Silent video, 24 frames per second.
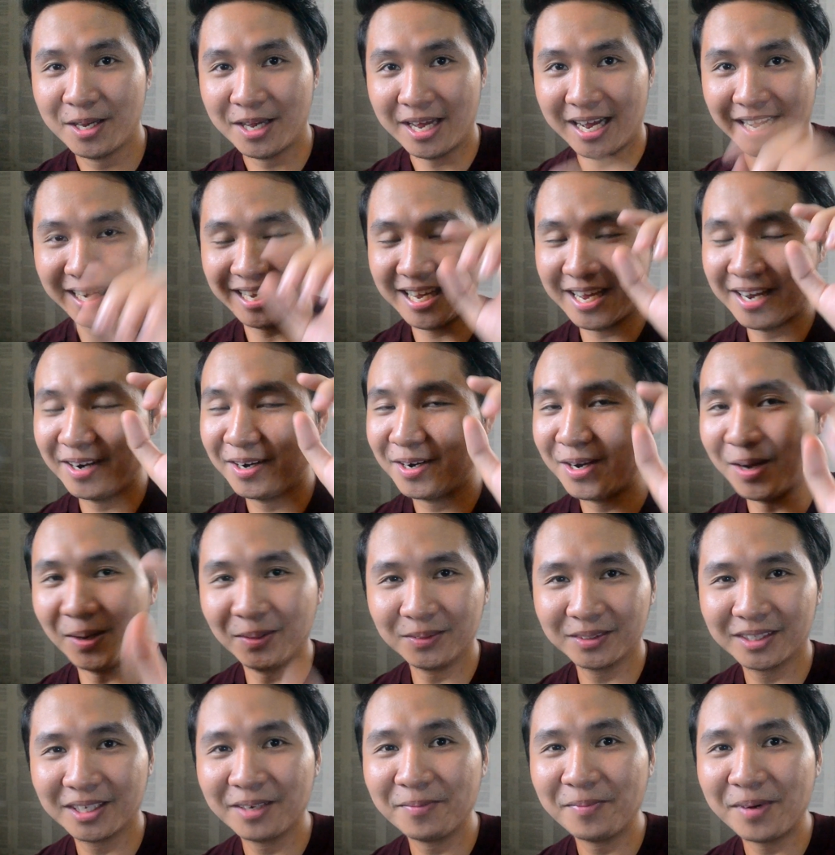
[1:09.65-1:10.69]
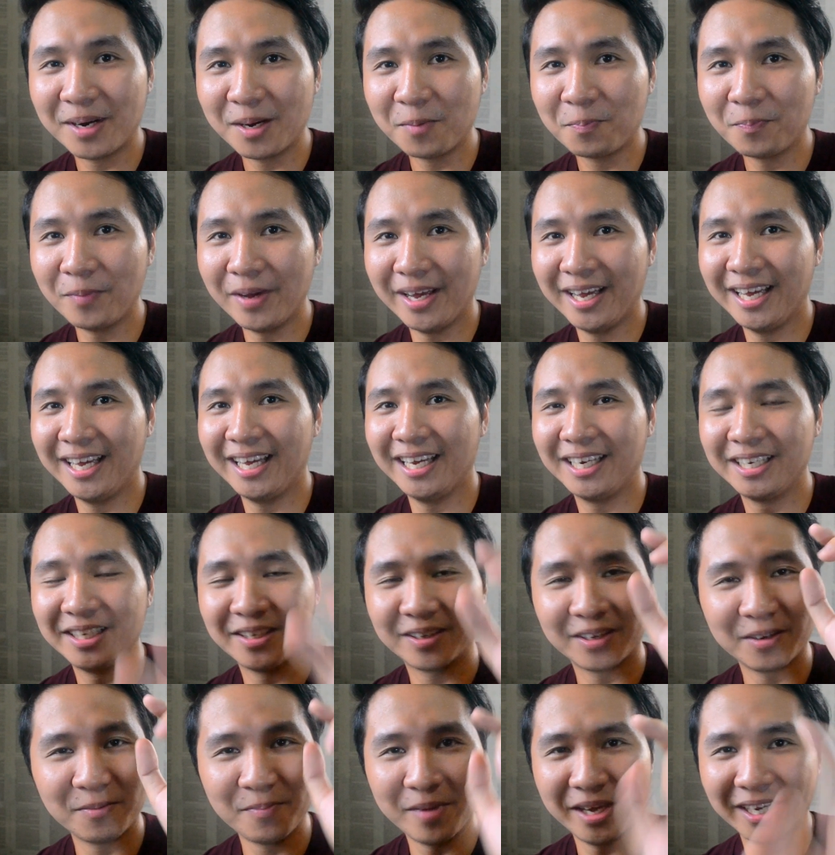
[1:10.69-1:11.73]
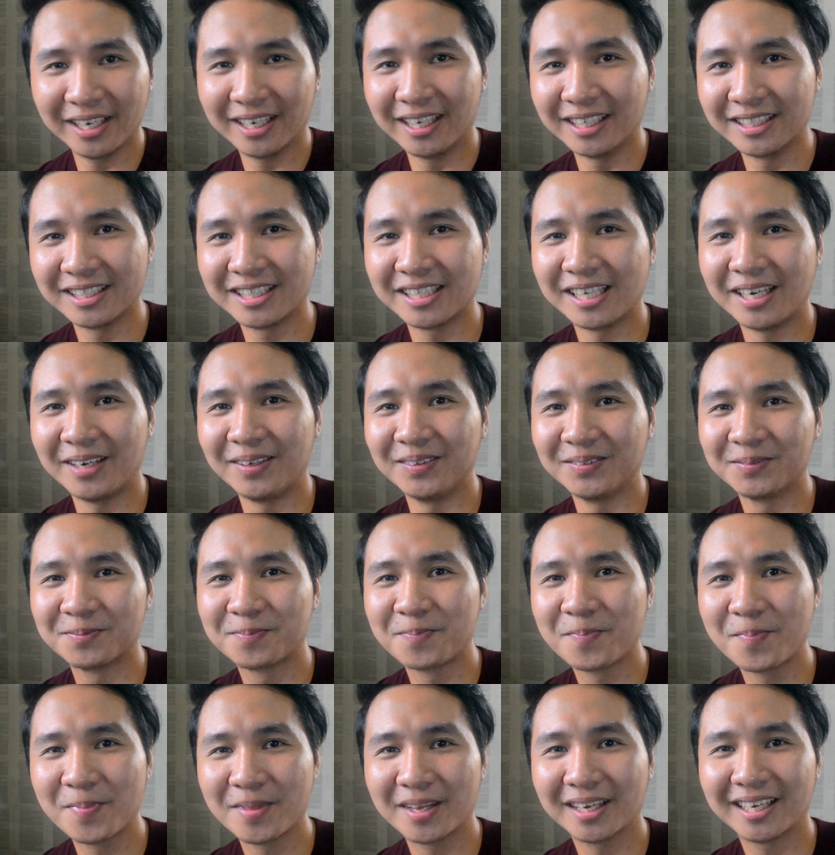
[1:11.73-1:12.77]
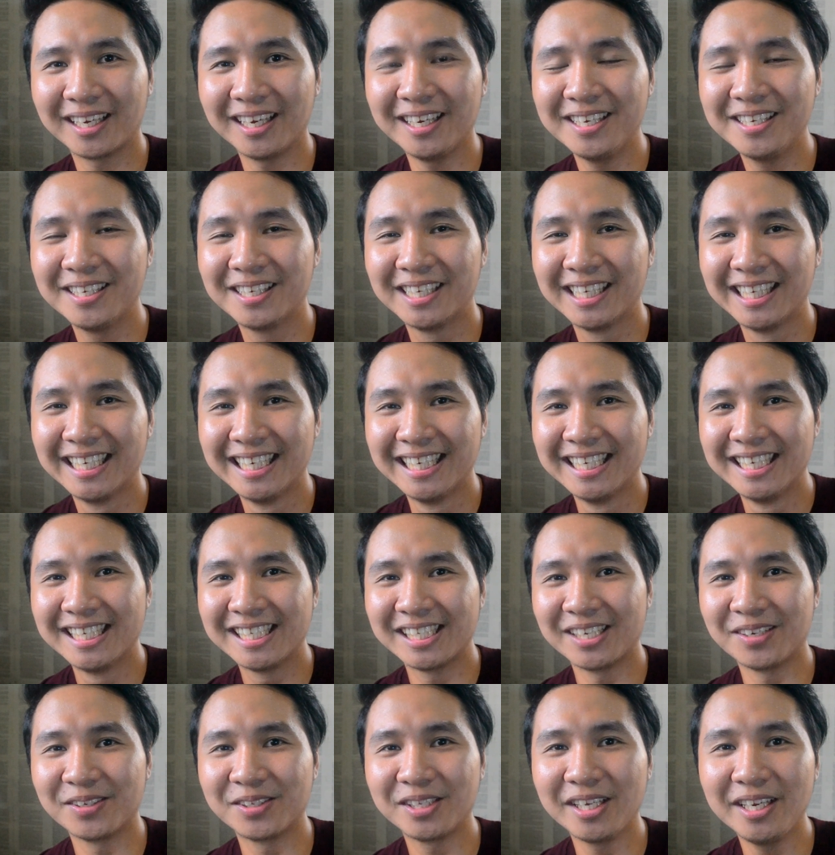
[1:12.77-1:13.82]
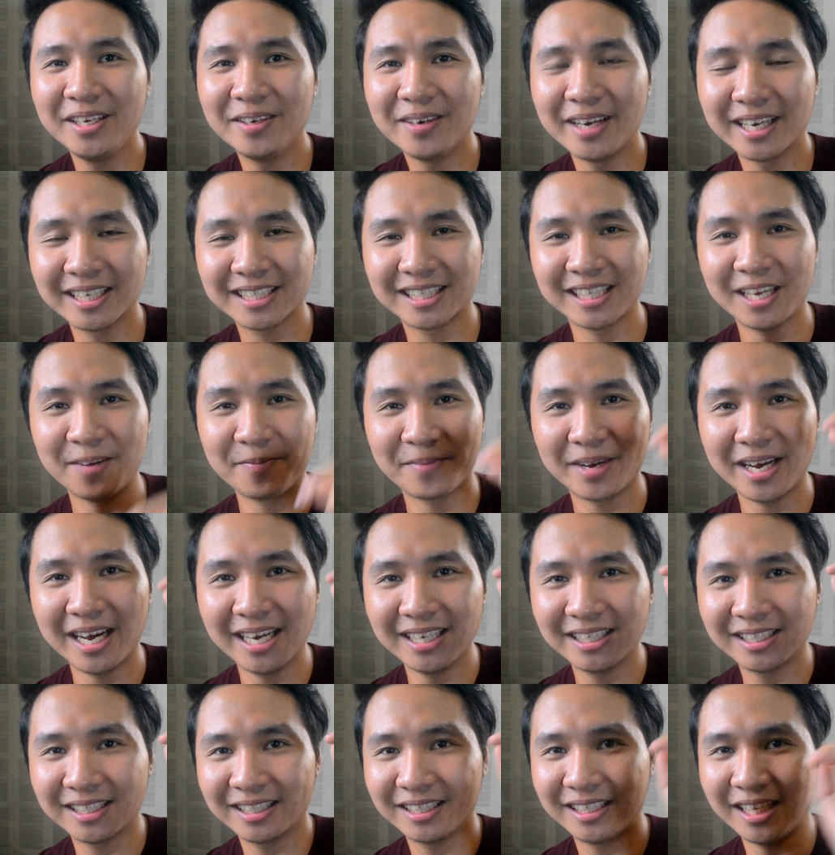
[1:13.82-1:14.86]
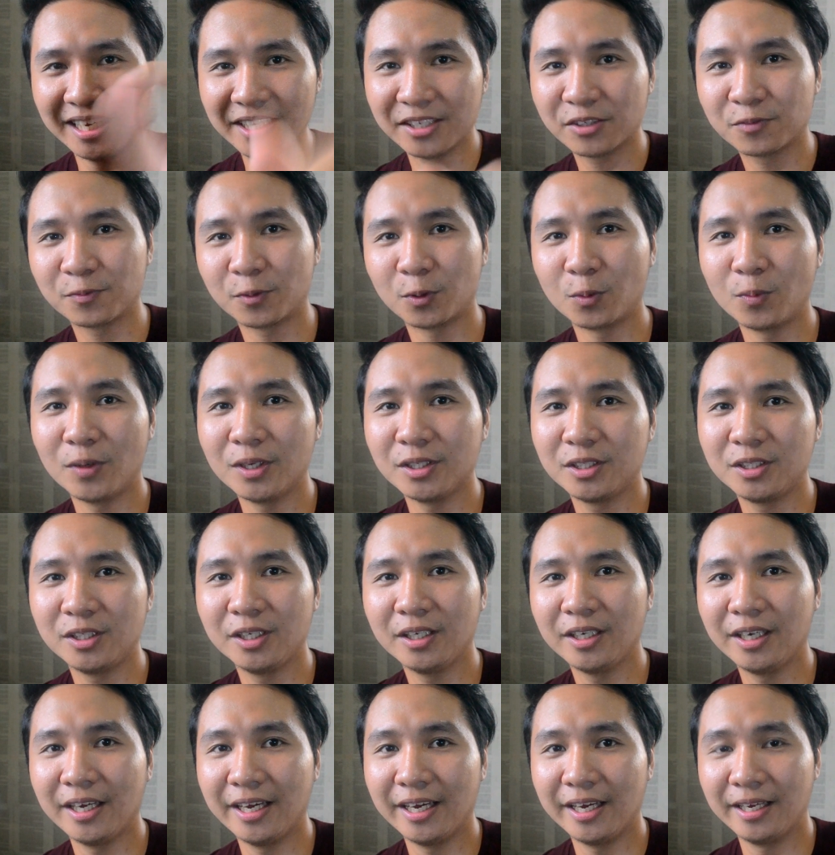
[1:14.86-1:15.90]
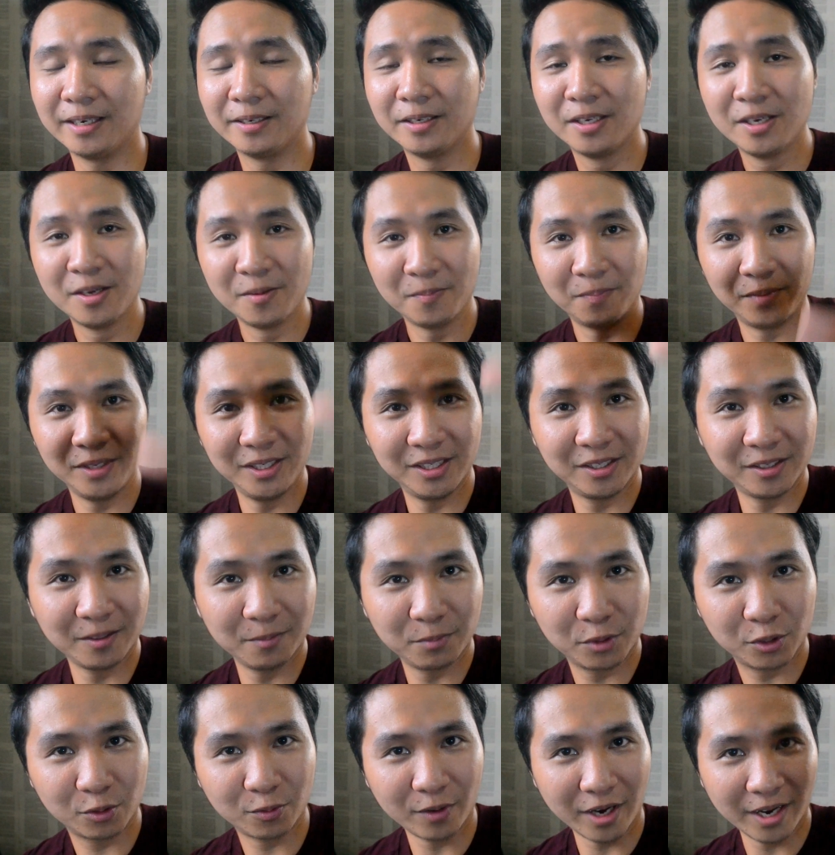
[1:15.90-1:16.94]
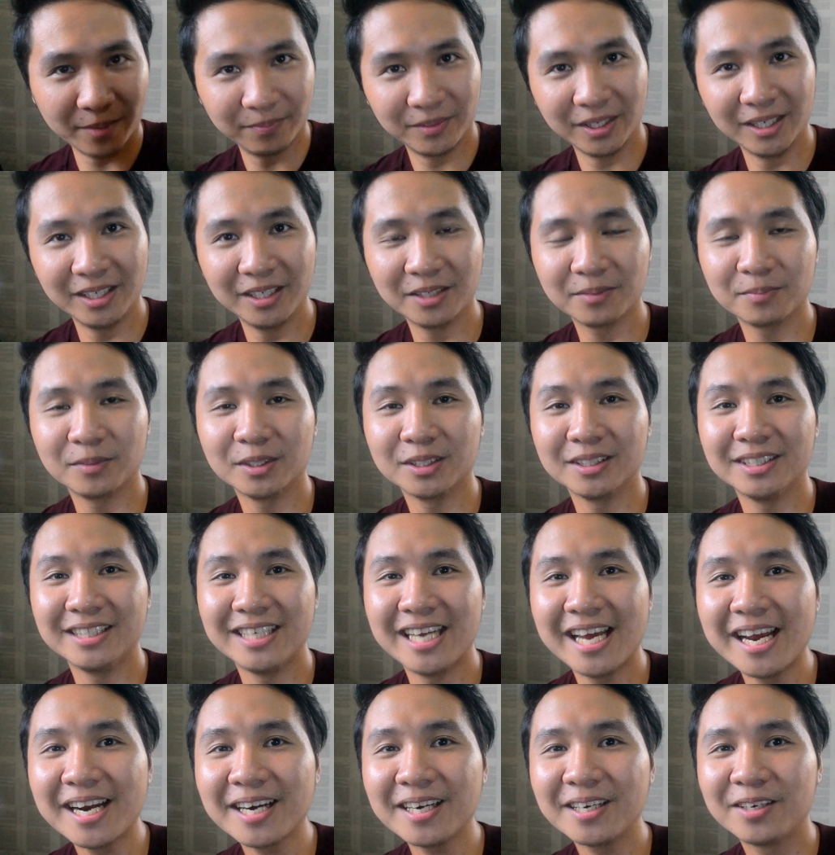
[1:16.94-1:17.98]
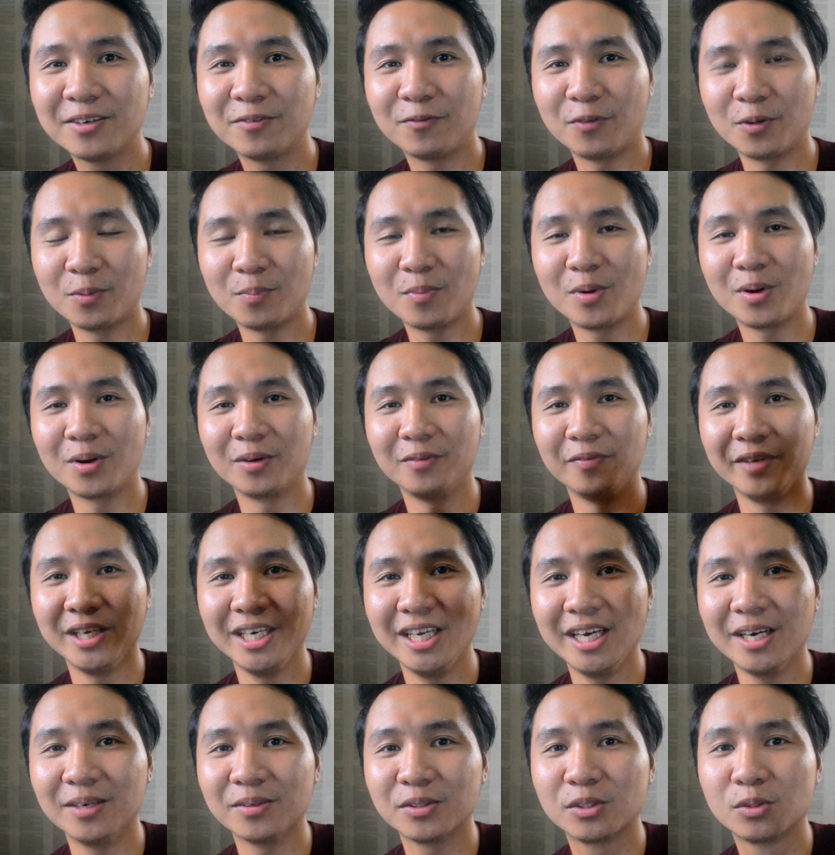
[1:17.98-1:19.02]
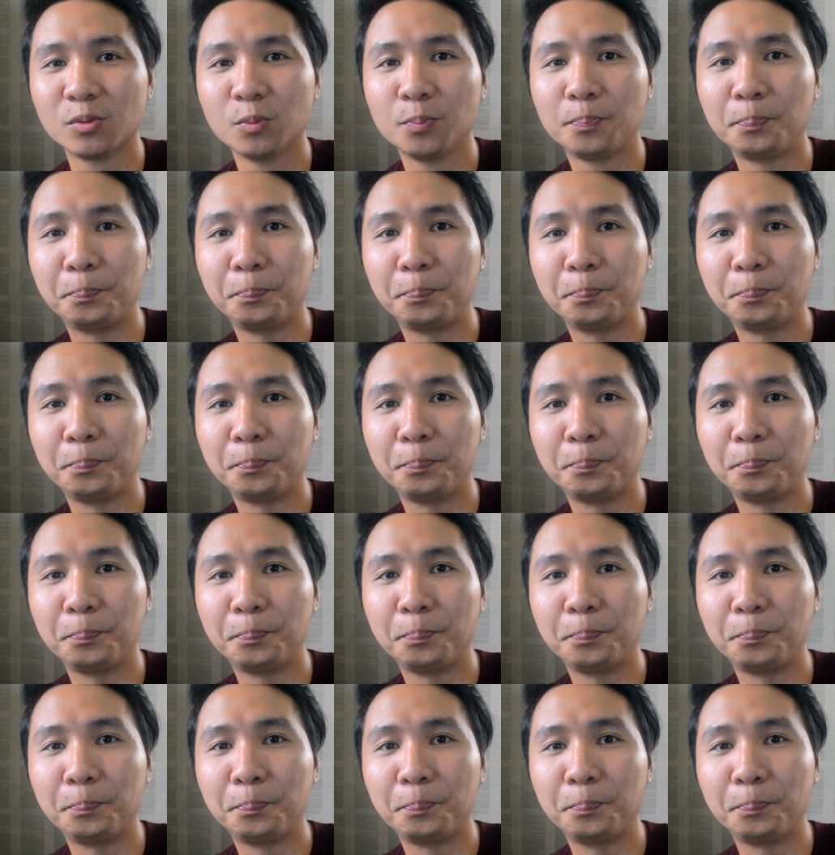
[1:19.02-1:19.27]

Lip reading: Again, don't give up and you can make that sound. Okay, so see you next time guys. Thanks for watching, and please subscribe the link button there for more videos.